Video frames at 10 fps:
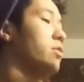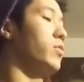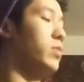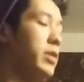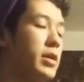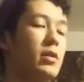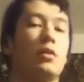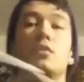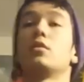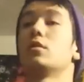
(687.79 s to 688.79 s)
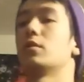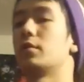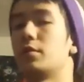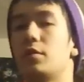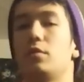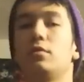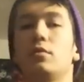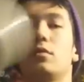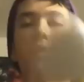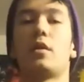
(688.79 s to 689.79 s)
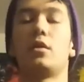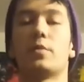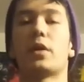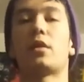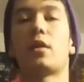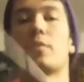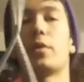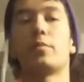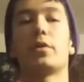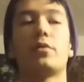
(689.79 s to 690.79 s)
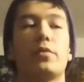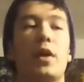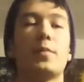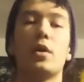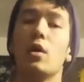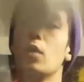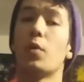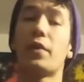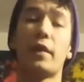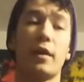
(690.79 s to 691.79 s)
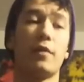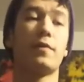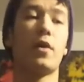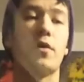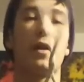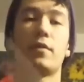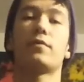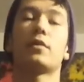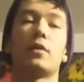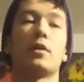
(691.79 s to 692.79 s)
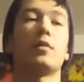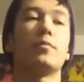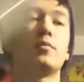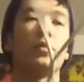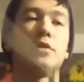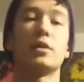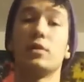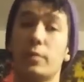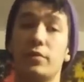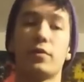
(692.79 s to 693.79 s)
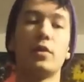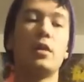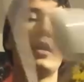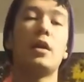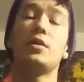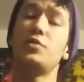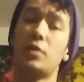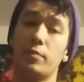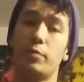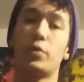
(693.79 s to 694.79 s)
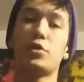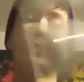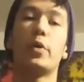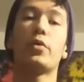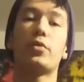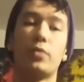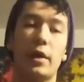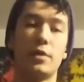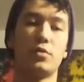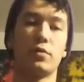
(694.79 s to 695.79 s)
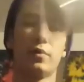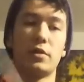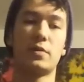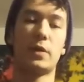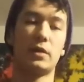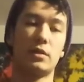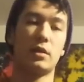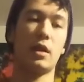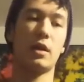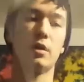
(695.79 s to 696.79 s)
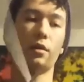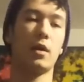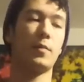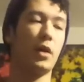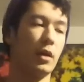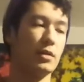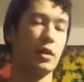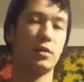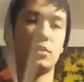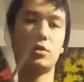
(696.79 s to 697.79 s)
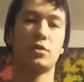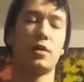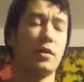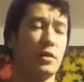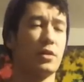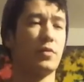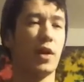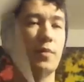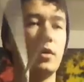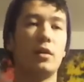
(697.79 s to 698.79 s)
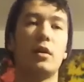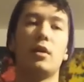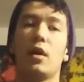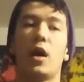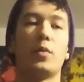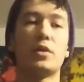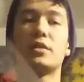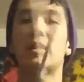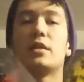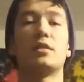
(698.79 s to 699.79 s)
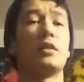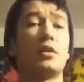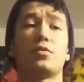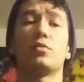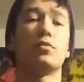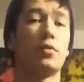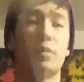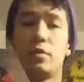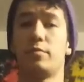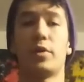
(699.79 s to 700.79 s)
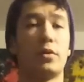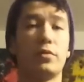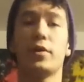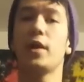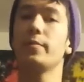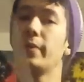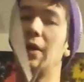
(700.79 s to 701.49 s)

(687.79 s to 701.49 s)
1, 2, and you go back to the butter flap. One thing that I found that was a little bit fun is you can push both through that introverted space, and I'm not exactly sure how to describe it. I want to say it's an introverted butter flap,